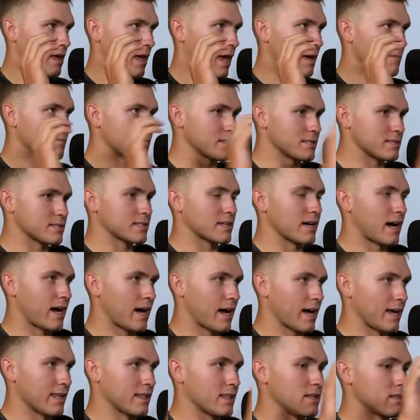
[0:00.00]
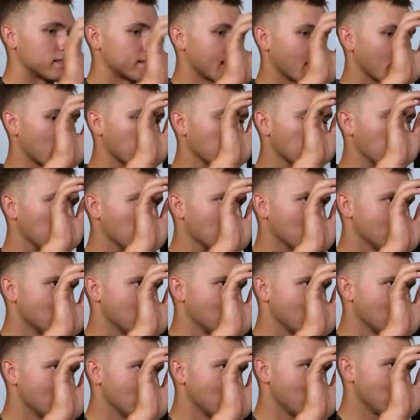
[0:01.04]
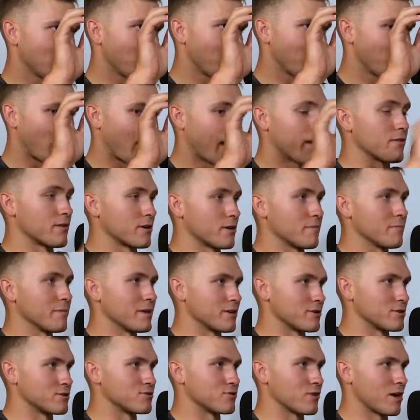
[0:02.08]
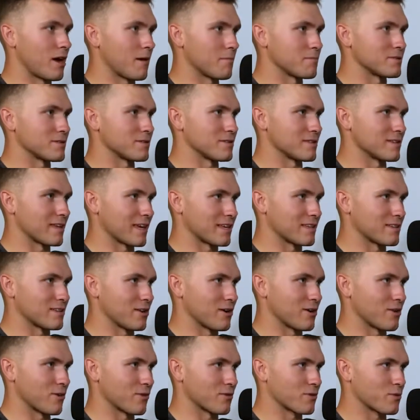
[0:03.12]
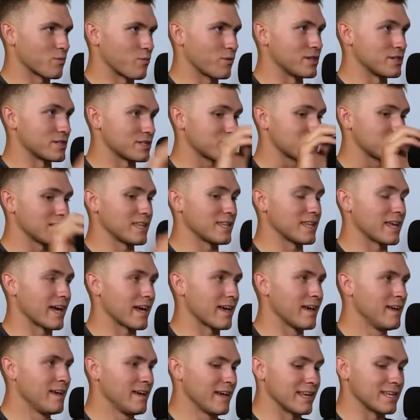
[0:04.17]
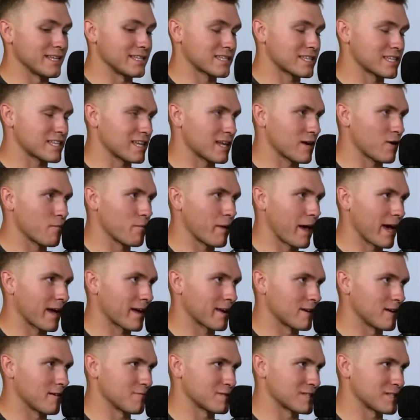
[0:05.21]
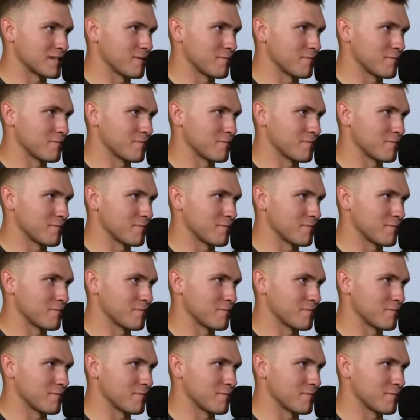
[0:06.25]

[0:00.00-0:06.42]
empty sky, and it's like 500-meter drop to the earth. We just see that, and he's still backing up.